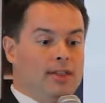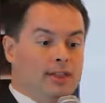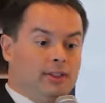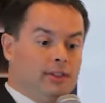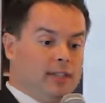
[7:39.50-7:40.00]

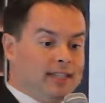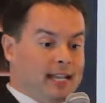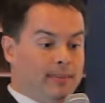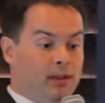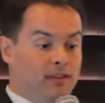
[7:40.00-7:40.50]
This is an
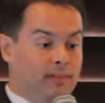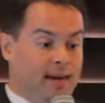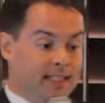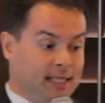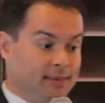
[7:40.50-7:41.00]
example of a
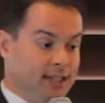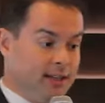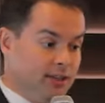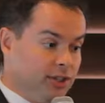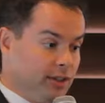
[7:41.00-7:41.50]
biceps
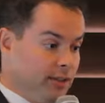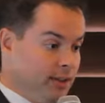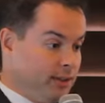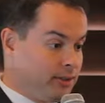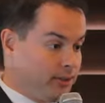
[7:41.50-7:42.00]
tendon sheath,
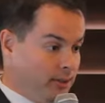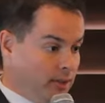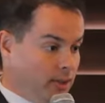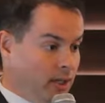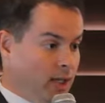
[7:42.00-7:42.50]
and this
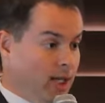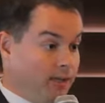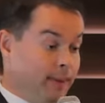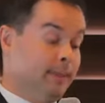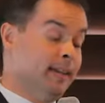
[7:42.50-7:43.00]

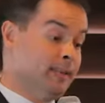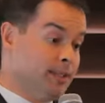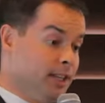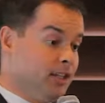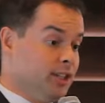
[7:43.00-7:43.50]

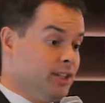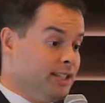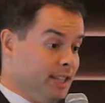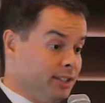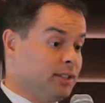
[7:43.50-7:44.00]
biceps tendon sheath
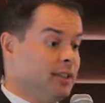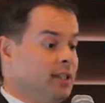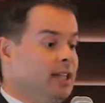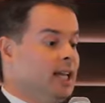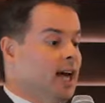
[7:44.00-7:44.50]
cyst.
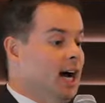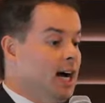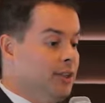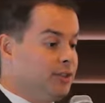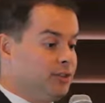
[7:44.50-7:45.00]

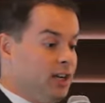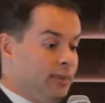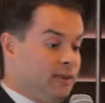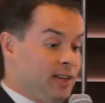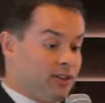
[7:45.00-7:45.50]
This
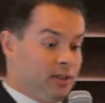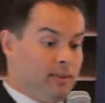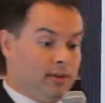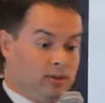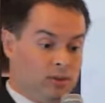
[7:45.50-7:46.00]
gentleman is actually
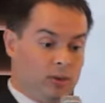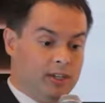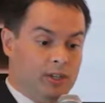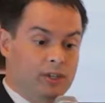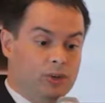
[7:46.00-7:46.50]
about
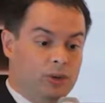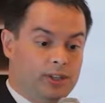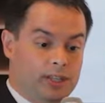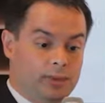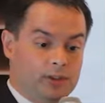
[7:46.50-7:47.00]
22 years
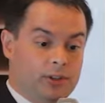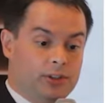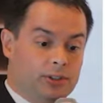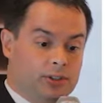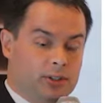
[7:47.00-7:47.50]
old. He was a
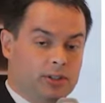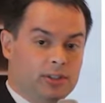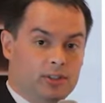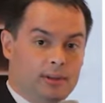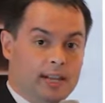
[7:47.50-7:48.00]
nursing
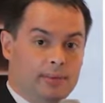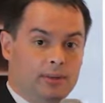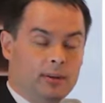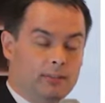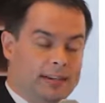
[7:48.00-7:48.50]
student who had
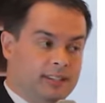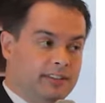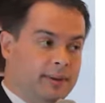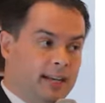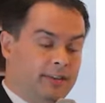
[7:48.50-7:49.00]
had complaints
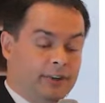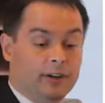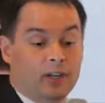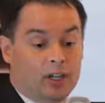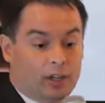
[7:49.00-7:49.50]
of pain
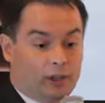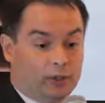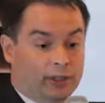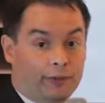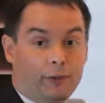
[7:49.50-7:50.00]
for
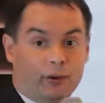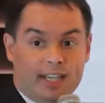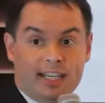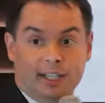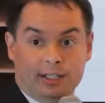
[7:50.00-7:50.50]
3 or 4
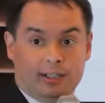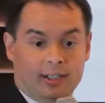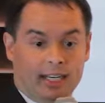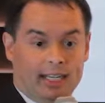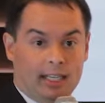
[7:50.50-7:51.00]

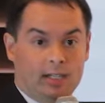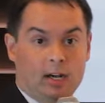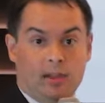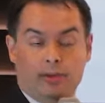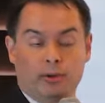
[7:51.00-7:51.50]
years, and he had
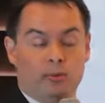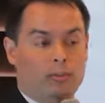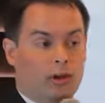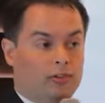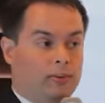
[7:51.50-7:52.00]
gone through
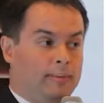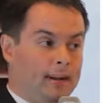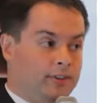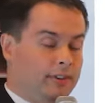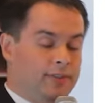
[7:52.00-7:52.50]
multiple
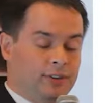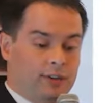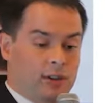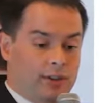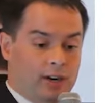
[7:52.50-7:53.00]
bouts of
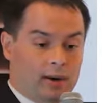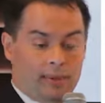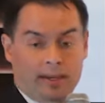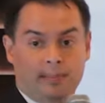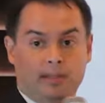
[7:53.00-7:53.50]
physical
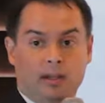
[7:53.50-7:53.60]
therapy.